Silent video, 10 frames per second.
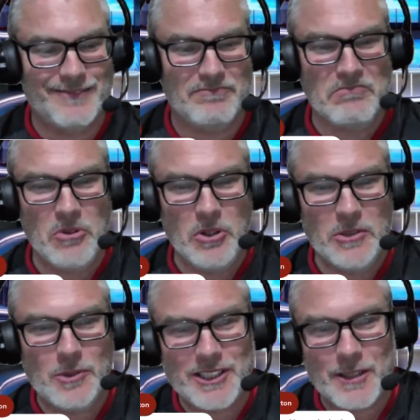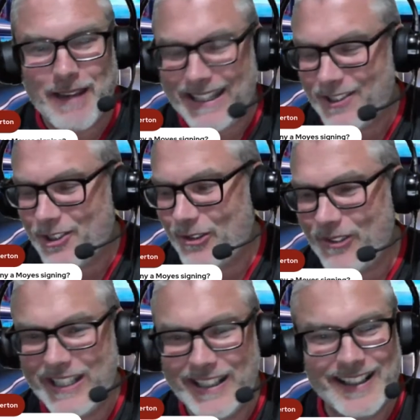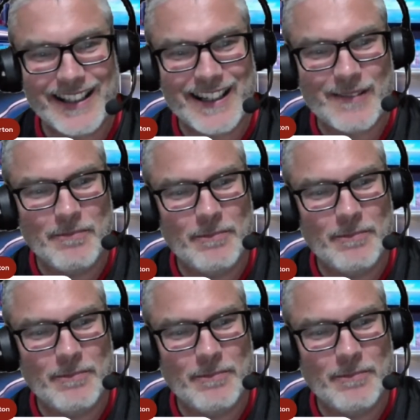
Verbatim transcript: Moyes was the manager in the club,